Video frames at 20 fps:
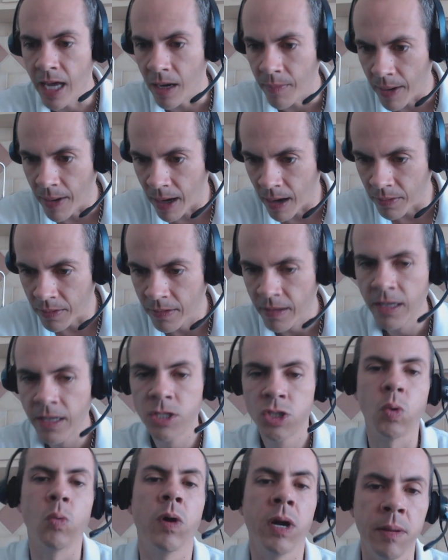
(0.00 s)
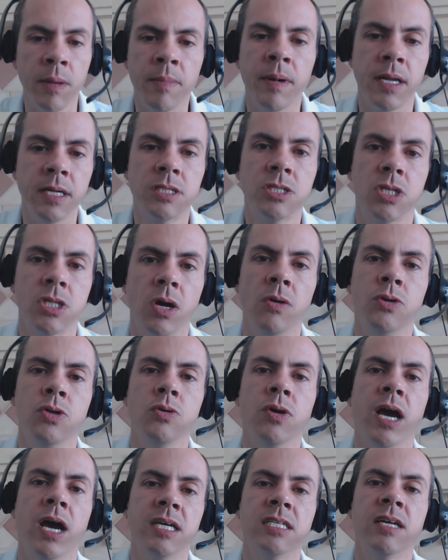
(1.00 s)
in about 20 minutes. So
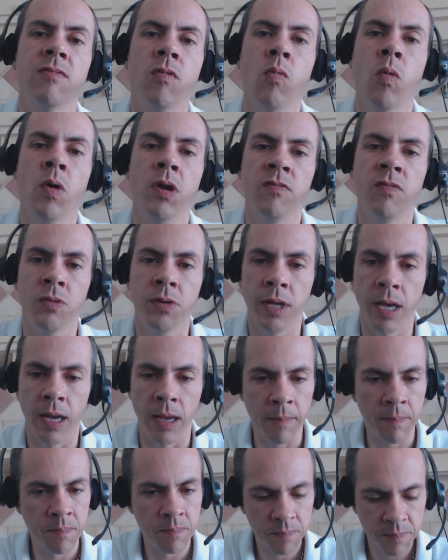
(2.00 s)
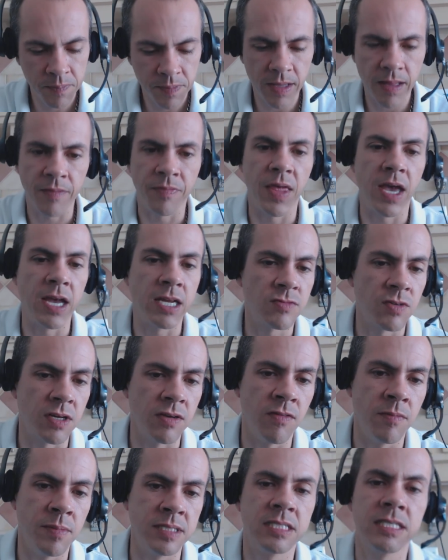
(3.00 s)
you guys have a wonderful day. And thanks for
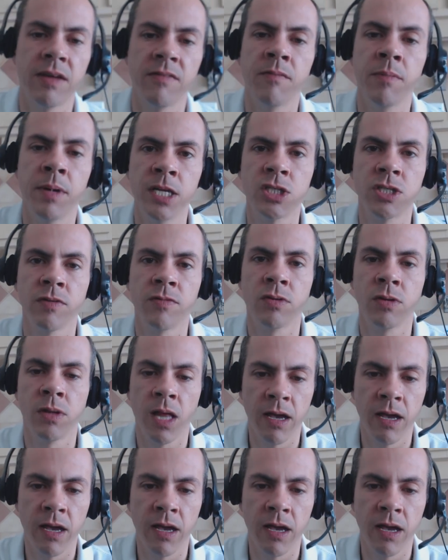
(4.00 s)
giving me 7 minutes.